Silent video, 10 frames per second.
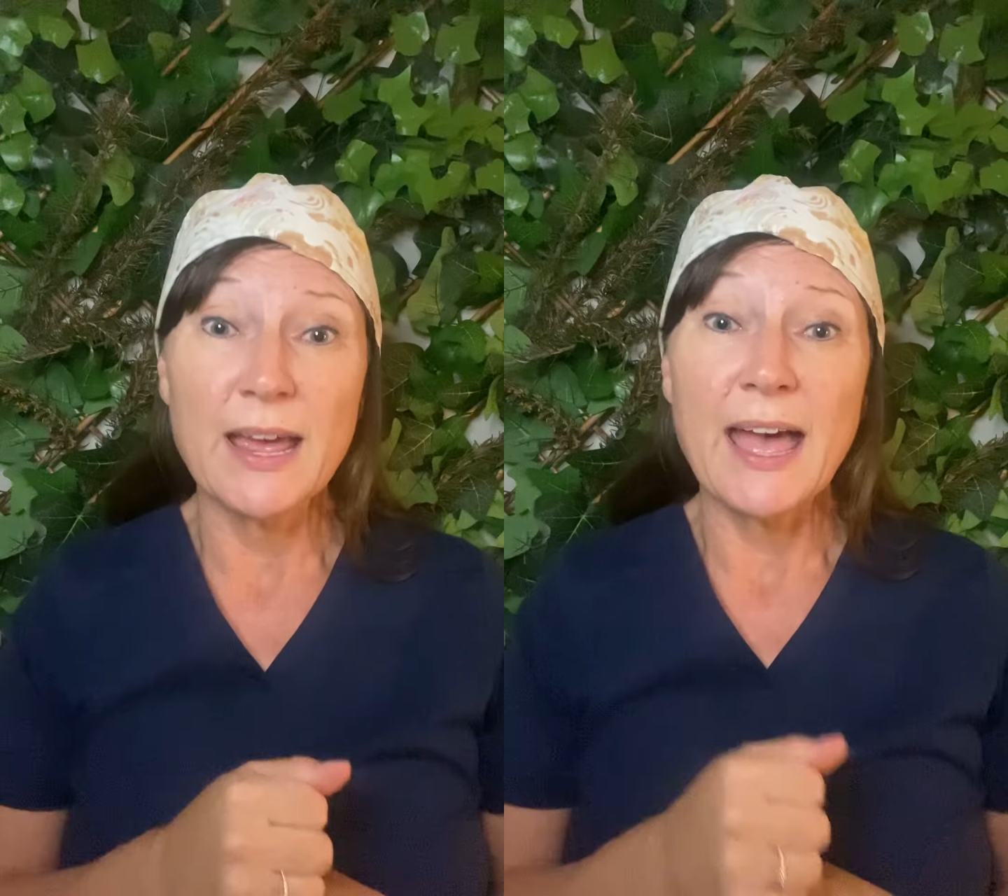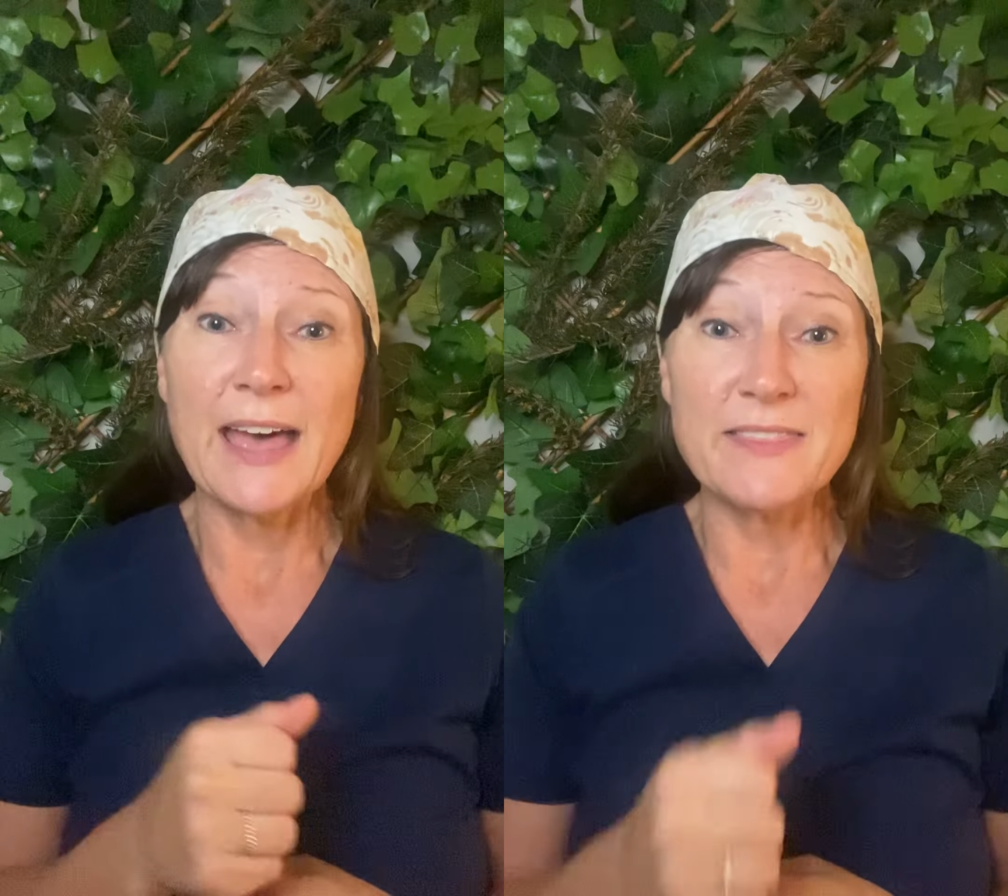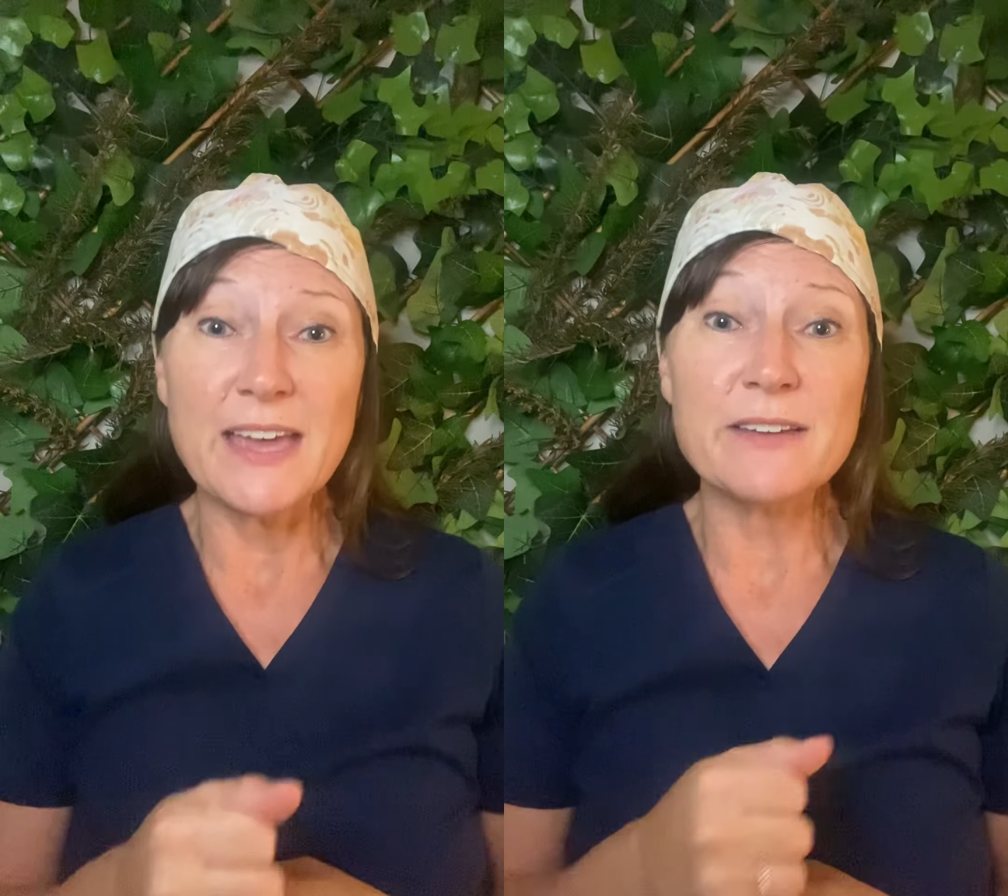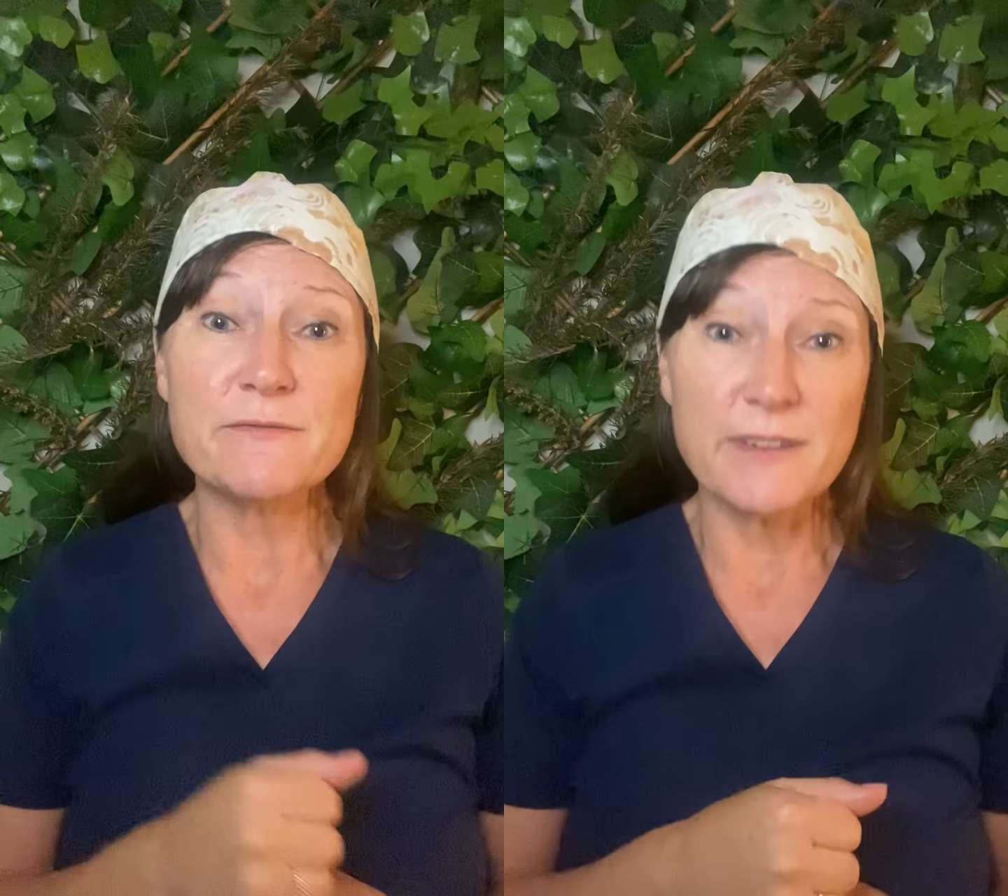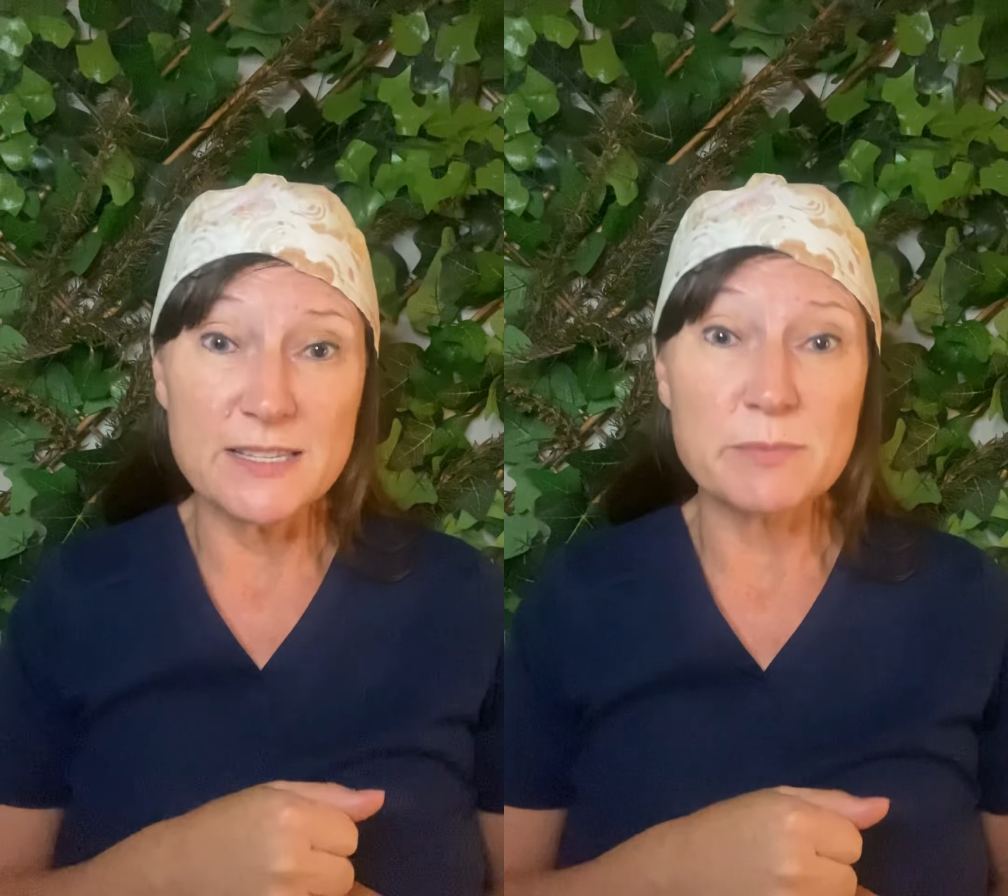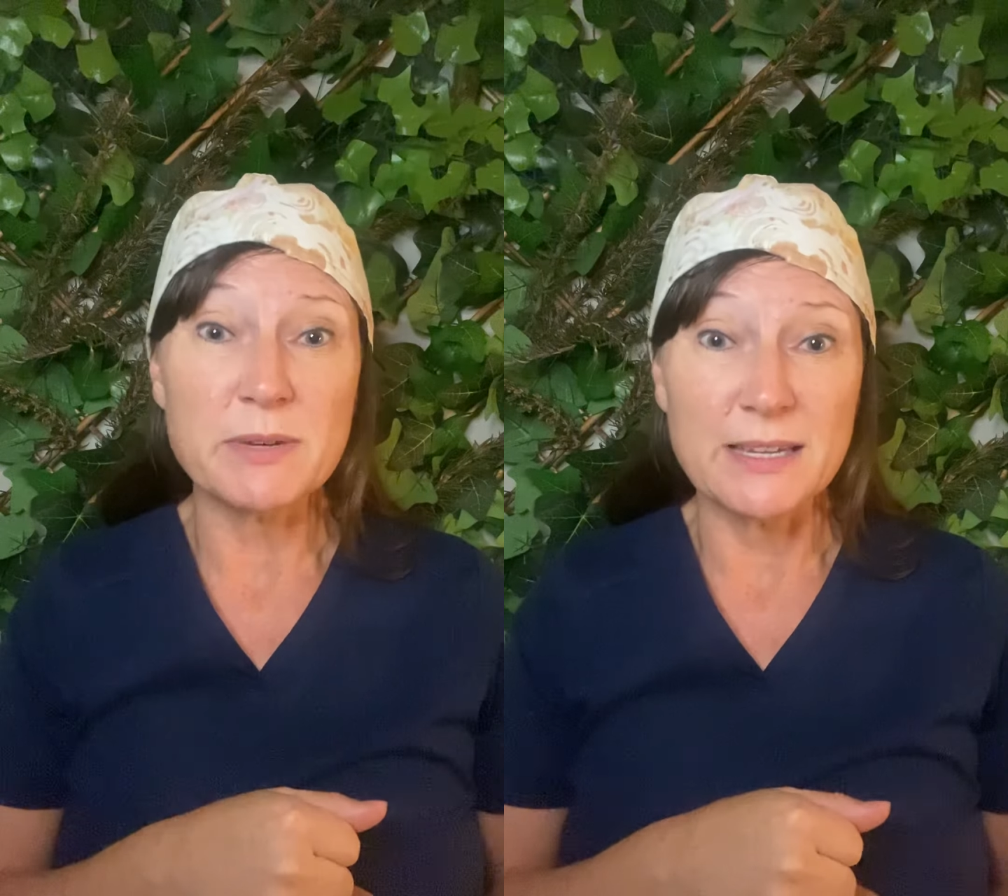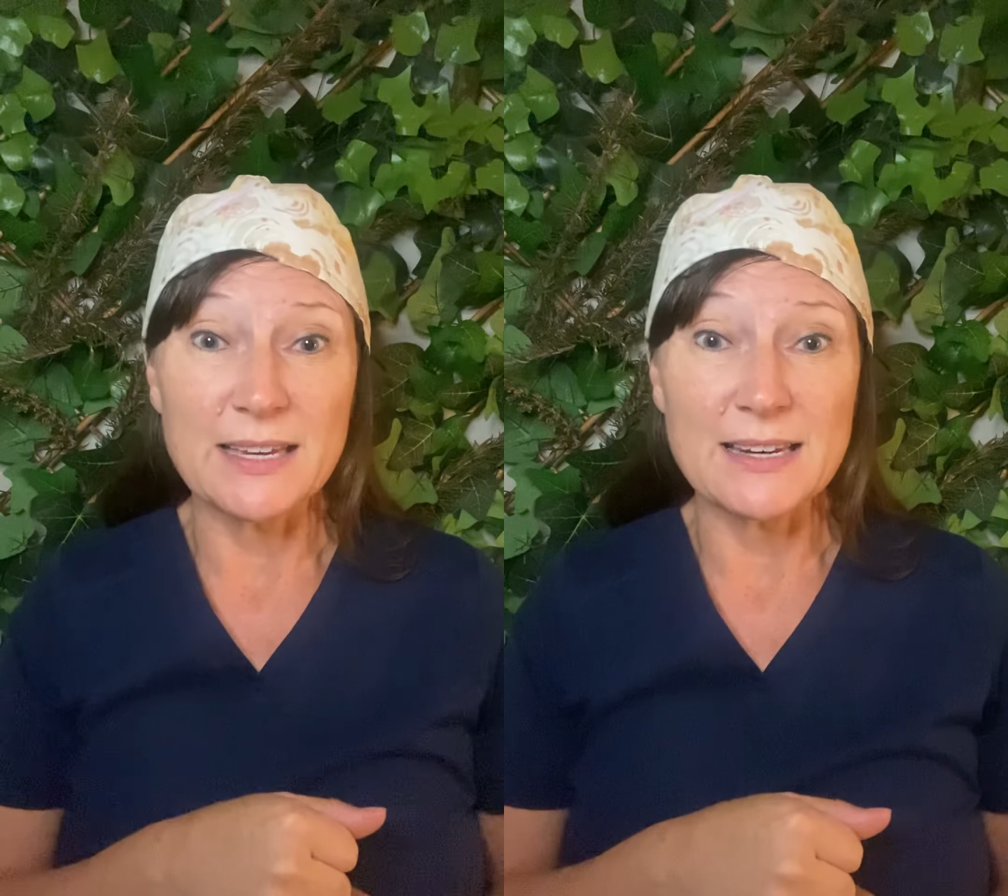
And that investment can